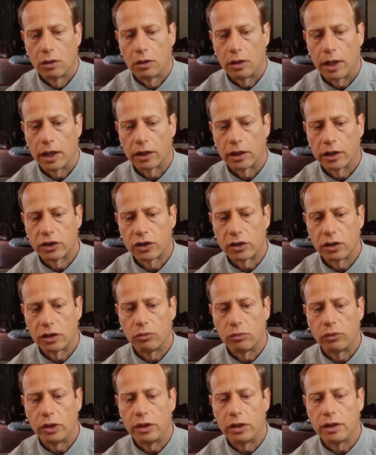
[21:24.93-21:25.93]
actually
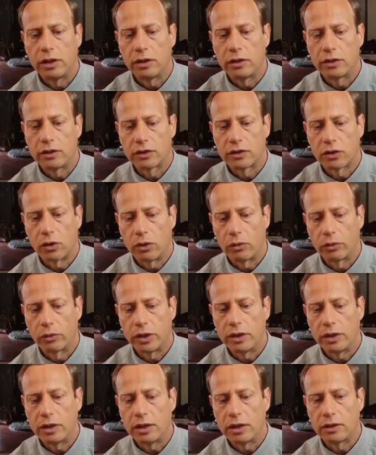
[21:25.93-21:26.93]
we need
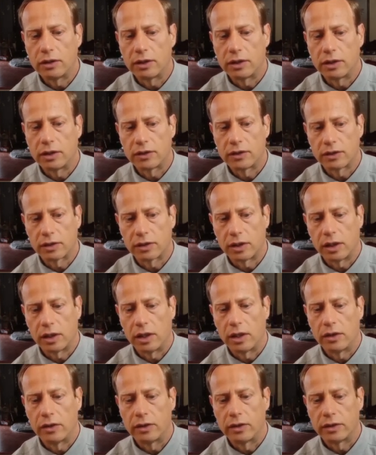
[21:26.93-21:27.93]
this
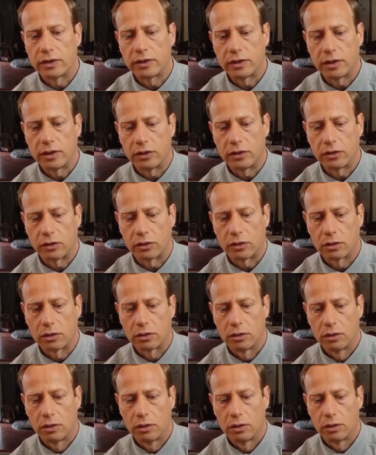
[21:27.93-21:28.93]
in the center.
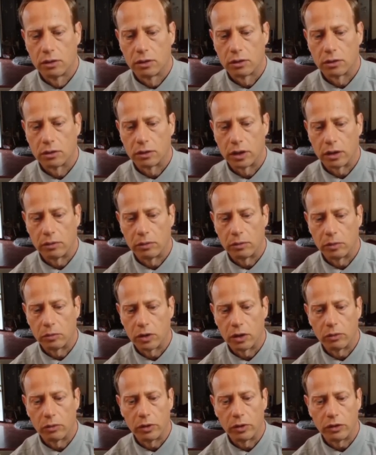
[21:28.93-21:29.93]
Okay, remember
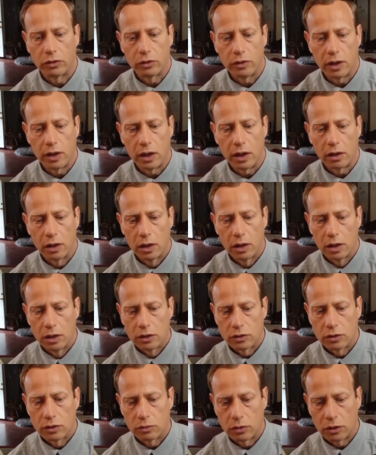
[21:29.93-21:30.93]
I went through that.
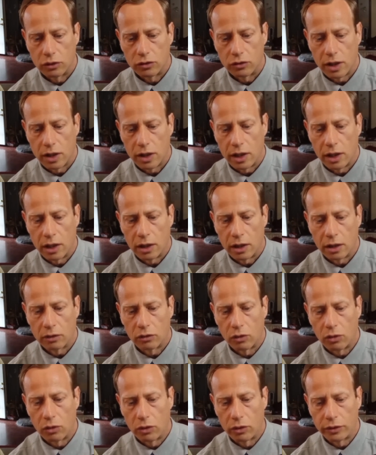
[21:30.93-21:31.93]
So we're going to drag
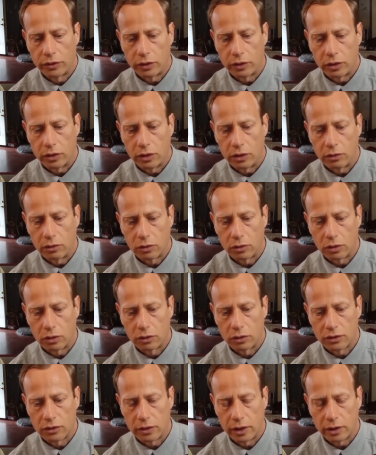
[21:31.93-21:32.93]
the whole thing. We're going
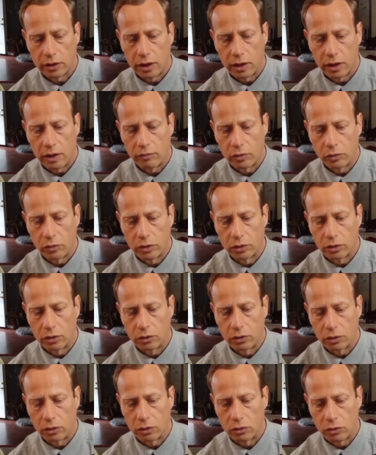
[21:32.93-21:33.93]
to select everyone,
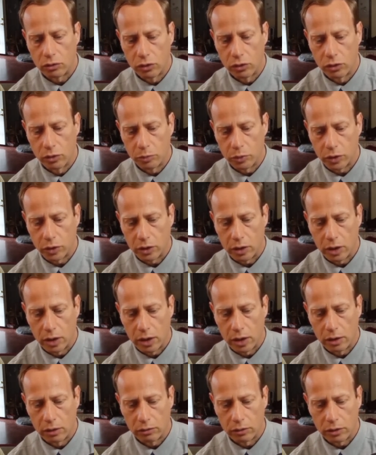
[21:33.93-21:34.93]
go to group, and I
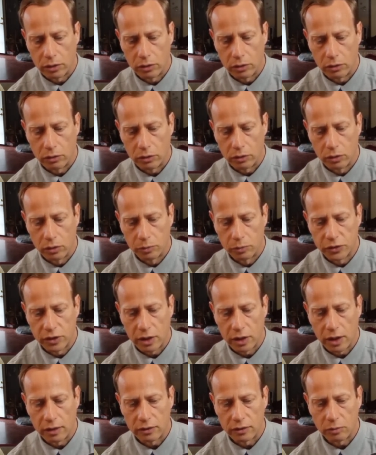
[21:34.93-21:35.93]
don't know, the groups
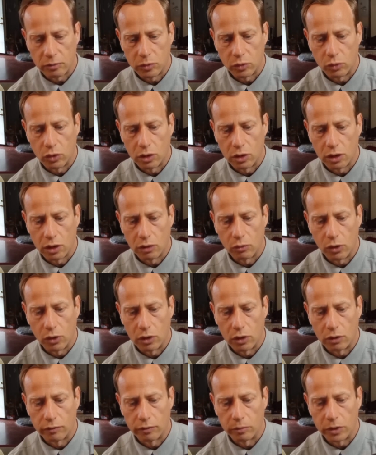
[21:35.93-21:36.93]
hasn't been working
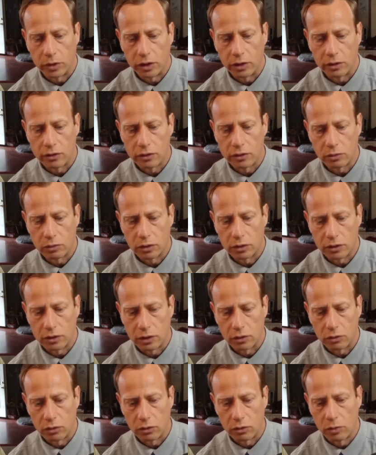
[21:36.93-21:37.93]
well for me, so we can say
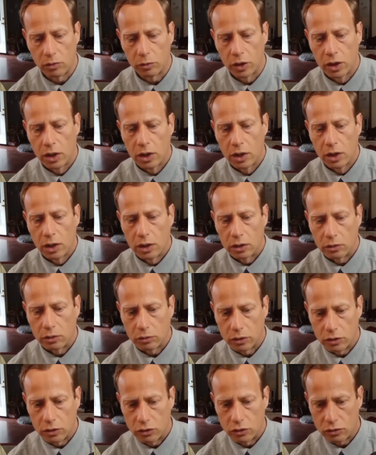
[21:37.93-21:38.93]
group. Then
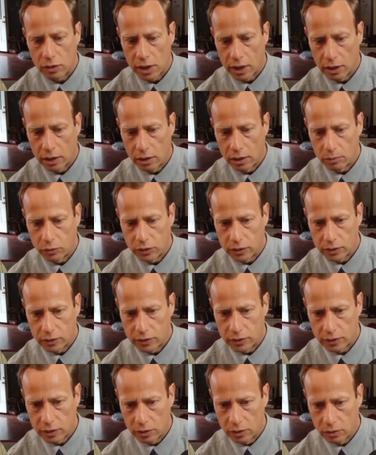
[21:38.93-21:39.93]
we're going to drag it up to the
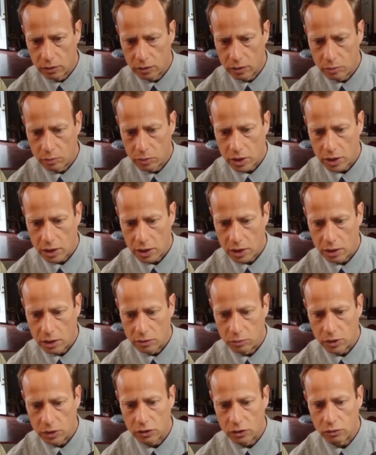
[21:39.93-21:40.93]
center of the page
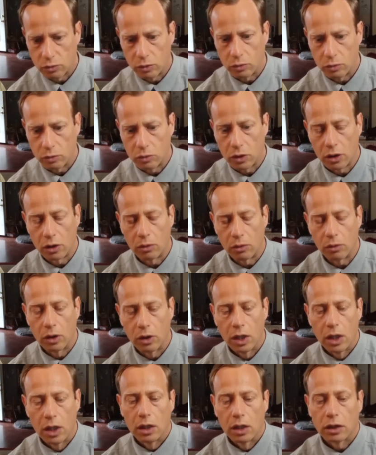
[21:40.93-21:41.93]
because
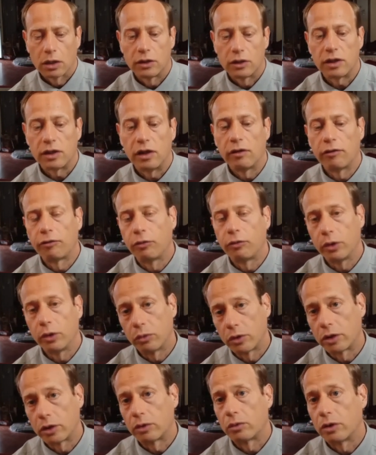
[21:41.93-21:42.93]
because if we
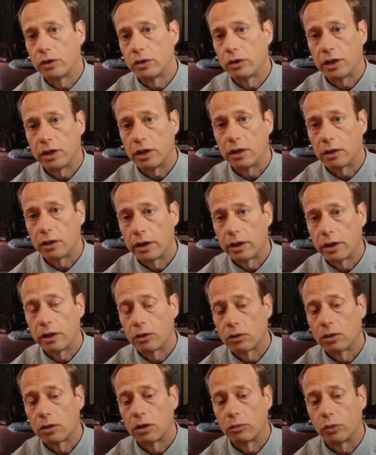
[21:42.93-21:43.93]
want to rotate it
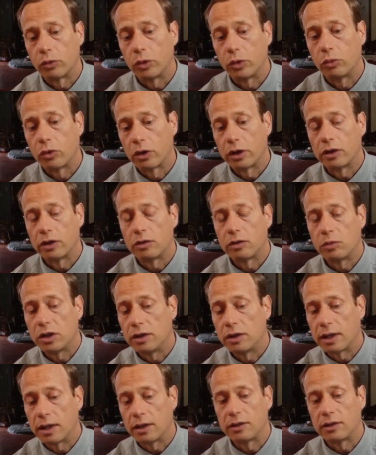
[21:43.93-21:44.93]
later on, we want it to be
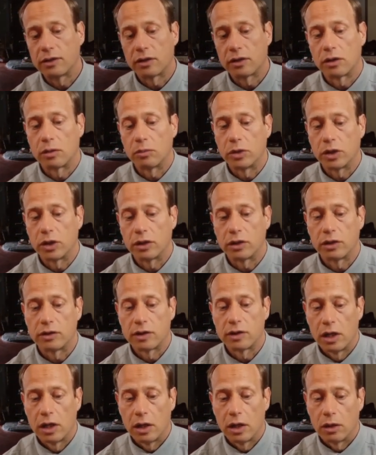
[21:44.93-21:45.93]
dead center, because
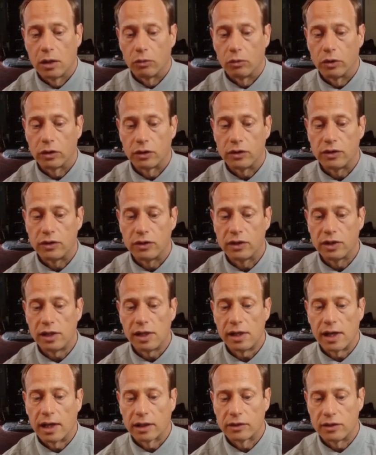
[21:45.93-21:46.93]
with the
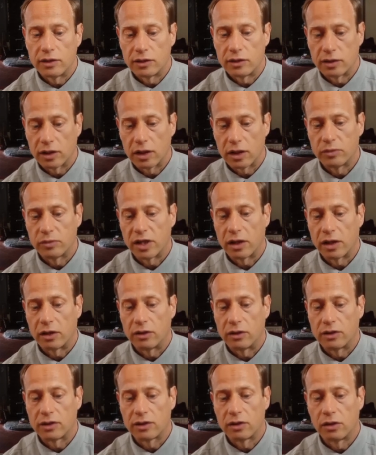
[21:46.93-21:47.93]
Z-axis, it comes out
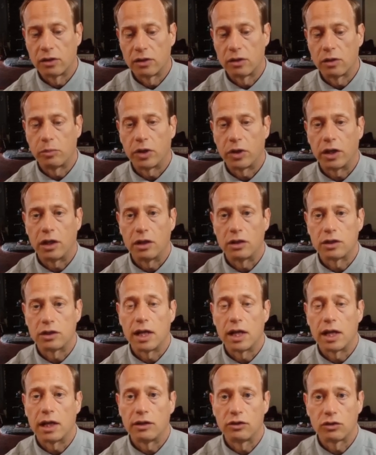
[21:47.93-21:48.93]
of the center of the page and
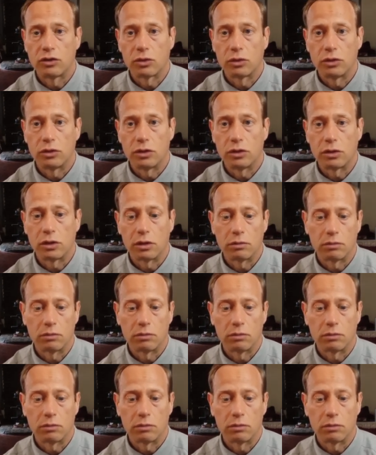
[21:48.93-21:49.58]
heads towards your